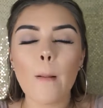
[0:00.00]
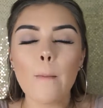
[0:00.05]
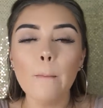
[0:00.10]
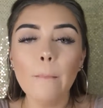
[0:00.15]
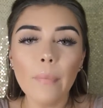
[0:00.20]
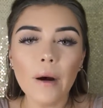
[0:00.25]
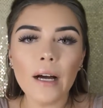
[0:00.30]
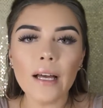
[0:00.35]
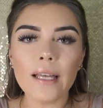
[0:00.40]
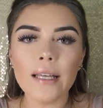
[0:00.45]

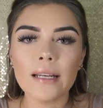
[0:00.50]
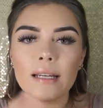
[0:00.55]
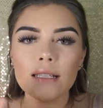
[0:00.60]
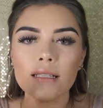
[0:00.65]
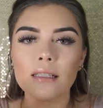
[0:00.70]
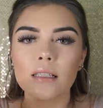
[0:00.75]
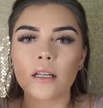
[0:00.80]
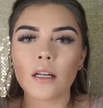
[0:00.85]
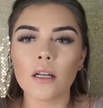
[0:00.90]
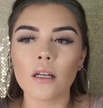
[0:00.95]
but it
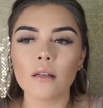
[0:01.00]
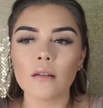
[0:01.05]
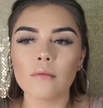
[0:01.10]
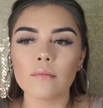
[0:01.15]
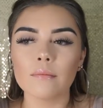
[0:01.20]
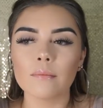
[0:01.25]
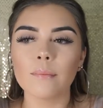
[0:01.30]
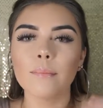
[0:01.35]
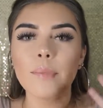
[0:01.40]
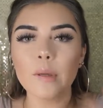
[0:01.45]
is
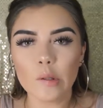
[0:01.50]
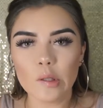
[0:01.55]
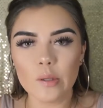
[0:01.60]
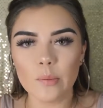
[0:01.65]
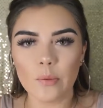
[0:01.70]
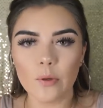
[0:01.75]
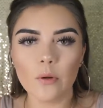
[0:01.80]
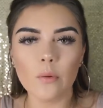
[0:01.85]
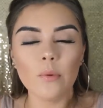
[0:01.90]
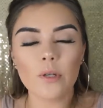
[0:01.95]

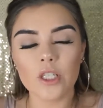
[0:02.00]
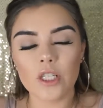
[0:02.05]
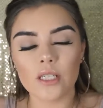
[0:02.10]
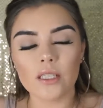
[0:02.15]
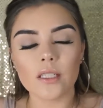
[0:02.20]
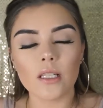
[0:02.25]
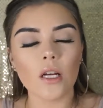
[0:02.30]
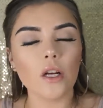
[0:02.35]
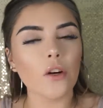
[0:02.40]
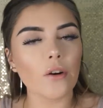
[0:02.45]
buildable, which
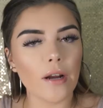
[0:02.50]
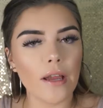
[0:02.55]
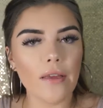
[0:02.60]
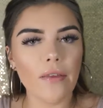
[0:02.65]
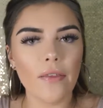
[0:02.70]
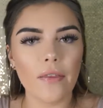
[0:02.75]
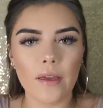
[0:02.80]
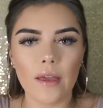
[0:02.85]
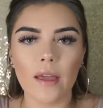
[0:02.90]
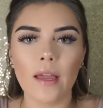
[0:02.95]
is a great
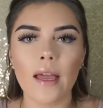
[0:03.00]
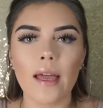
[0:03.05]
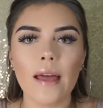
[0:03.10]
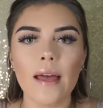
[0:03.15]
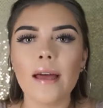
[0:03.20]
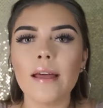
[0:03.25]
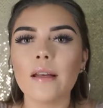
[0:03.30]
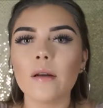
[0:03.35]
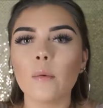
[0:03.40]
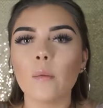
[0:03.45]
thing.
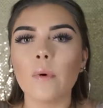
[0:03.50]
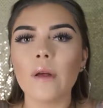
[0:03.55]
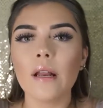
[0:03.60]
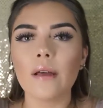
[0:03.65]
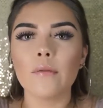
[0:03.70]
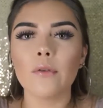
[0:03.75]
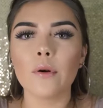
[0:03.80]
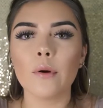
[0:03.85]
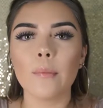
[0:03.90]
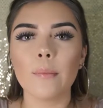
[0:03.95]
And
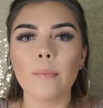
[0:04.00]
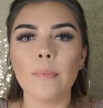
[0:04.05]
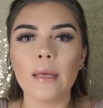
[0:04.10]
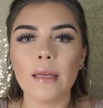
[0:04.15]
whenever